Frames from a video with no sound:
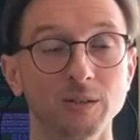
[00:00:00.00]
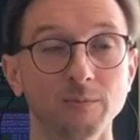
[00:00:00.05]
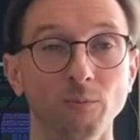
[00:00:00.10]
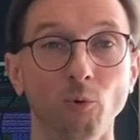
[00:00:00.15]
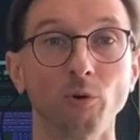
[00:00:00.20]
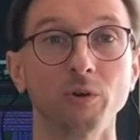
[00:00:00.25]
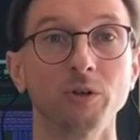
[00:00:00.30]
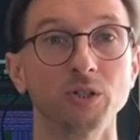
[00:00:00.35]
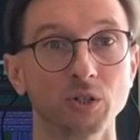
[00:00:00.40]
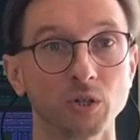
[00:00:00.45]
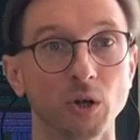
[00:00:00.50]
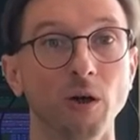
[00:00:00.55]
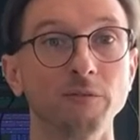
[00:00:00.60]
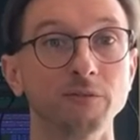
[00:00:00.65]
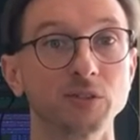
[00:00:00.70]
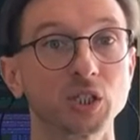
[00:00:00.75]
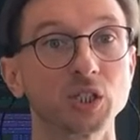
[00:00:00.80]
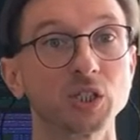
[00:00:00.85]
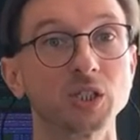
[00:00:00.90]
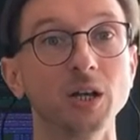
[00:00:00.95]
and more
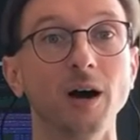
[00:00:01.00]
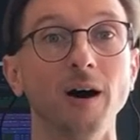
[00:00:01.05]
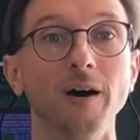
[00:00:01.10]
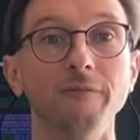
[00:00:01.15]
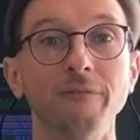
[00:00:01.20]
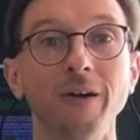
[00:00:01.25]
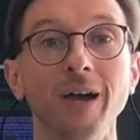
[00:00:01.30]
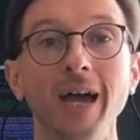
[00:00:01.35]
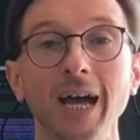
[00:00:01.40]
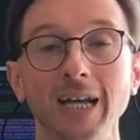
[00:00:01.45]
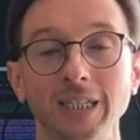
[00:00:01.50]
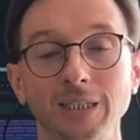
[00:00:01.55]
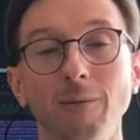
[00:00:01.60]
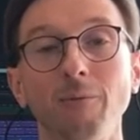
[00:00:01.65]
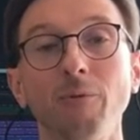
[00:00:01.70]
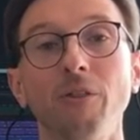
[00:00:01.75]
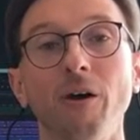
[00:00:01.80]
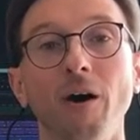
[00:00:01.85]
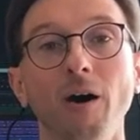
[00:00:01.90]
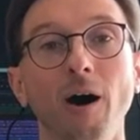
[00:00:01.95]
dissolved stuff at
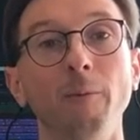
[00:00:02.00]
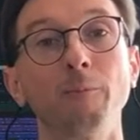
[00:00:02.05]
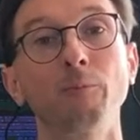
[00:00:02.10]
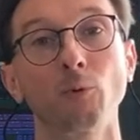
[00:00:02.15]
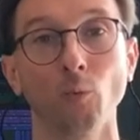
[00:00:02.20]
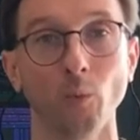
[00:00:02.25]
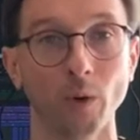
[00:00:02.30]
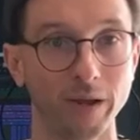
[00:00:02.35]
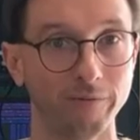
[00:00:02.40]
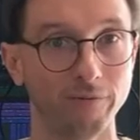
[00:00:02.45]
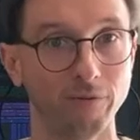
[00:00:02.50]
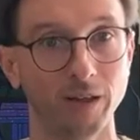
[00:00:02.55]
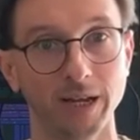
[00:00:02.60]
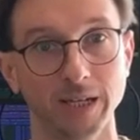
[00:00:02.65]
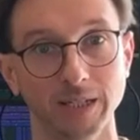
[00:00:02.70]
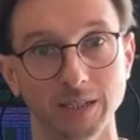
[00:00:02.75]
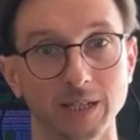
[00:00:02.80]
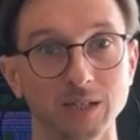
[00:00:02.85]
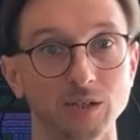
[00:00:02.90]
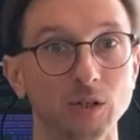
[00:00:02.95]
some of the upper
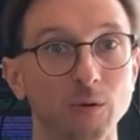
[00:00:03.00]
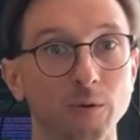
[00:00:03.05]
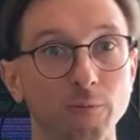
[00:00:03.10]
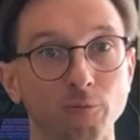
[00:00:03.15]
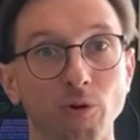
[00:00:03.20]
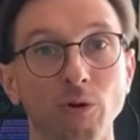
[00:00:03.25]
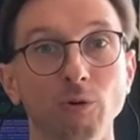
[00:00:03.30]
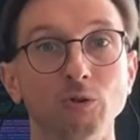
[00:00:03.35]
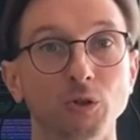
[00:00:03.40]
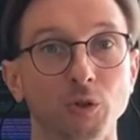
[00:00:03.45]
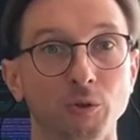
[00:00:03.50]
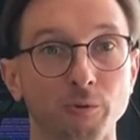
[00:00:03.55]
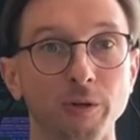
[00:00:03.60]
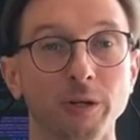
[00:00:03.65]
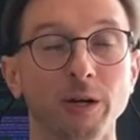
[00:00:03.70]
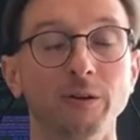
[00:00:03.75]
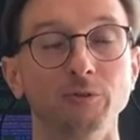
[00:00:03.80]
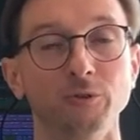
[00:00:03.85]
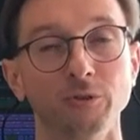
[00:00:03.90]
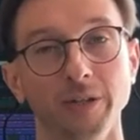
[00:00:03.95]
wavelengths as you approach
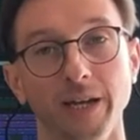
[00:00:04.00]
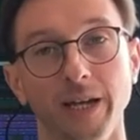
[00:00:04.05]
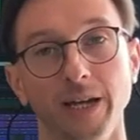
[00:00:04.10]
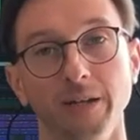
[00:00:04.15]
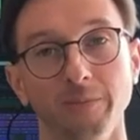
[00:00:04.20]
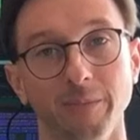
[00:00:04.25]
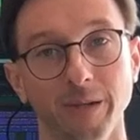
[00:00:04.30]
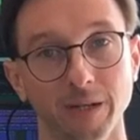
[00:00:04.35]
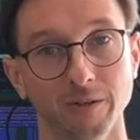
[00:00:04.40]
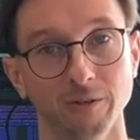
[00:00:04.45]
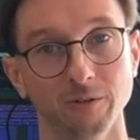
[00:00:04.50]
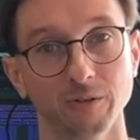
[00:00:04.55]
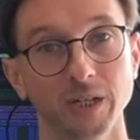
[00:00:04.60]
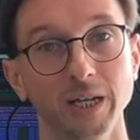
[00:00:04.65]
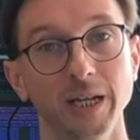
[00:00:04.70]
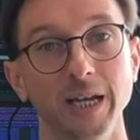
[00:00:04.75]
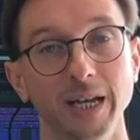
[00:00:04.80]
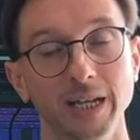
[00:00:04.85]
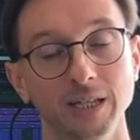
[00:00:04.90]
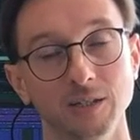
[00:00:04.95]
300 nanometers
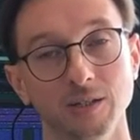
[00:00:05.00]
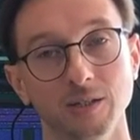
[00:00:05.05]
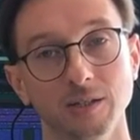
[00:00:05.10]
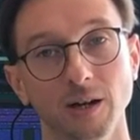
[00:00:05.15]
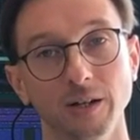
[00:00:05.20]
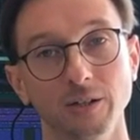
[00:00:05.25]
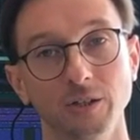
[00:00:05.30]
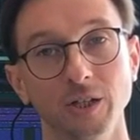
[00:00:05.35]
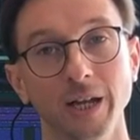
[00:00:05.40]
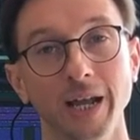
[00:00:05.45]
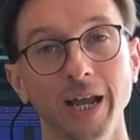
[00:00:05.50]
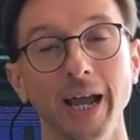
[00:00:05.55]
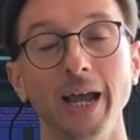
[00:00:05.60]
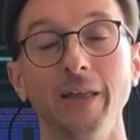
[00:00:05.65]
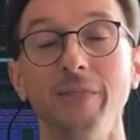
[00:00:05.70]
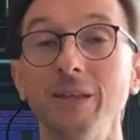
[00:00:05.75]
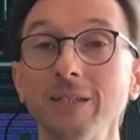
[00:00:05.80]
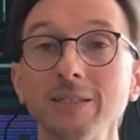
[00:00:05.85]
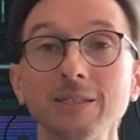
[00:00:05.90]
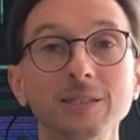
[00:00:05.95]
and such.
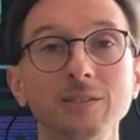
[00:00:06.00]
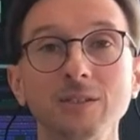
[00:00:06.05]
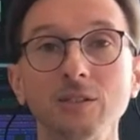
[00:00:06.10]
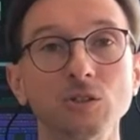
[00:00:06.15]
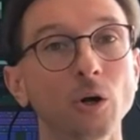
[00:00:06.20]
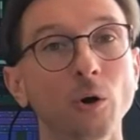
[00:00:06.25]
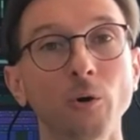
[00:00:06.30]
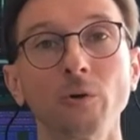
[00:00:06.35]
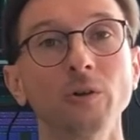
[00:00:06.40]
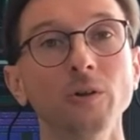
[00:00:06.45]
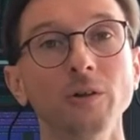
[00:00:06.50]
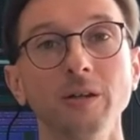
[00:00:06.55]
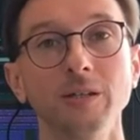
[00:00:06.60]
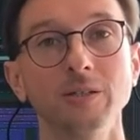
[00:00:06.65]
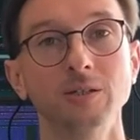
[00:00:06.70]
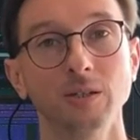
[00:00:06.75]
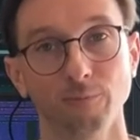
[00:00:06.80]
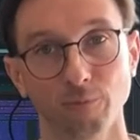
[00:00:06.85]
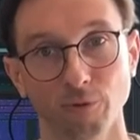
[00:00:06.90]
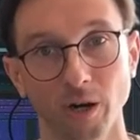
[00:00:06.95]
And this isn't totally
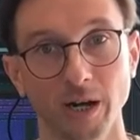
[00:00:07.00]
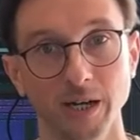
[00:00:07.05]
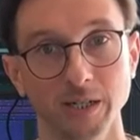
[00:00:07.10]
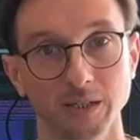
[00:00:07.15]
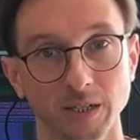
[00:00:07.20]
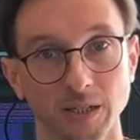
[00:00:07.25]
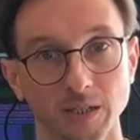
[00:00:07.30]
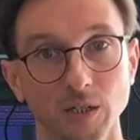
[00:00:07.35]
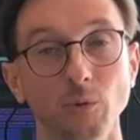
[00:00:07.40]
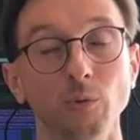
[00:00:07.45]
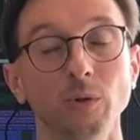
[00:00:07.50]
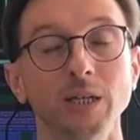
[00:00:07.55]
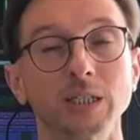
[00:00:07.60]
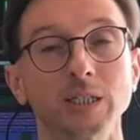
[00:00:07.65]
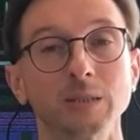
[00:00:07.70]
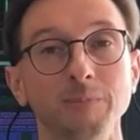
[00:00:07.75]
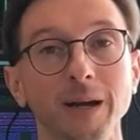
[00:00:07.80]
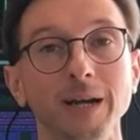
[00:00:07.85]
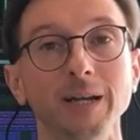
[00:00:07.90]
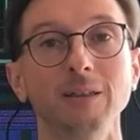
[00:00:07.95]
surprising. You would
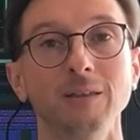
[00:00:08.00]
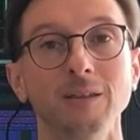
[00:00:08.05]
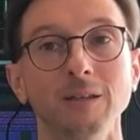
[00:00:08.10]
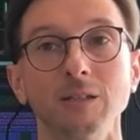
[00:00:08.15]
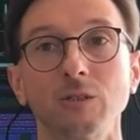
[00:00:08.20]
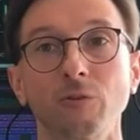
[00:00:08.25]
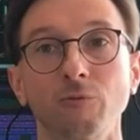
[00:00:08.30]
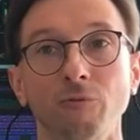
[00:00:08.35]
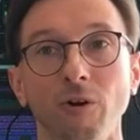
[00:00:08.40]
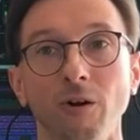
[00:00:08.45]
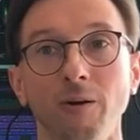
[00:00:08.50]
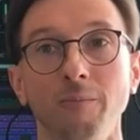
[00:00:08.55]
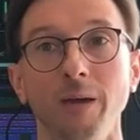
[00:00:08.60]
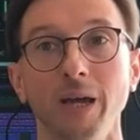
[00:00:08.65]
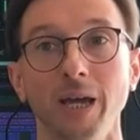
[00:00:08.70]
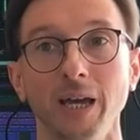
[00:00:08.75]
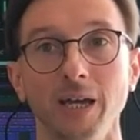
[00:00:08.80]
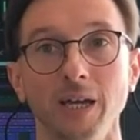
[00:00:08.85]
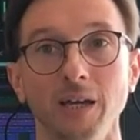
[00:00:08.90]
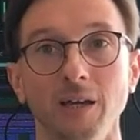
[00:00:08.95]
expect this from
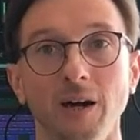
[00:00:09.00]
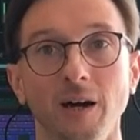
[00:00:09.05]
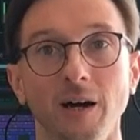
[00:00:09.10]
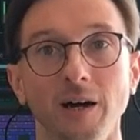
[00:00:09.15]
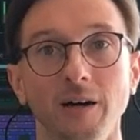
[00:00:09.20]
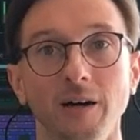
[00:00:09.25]
a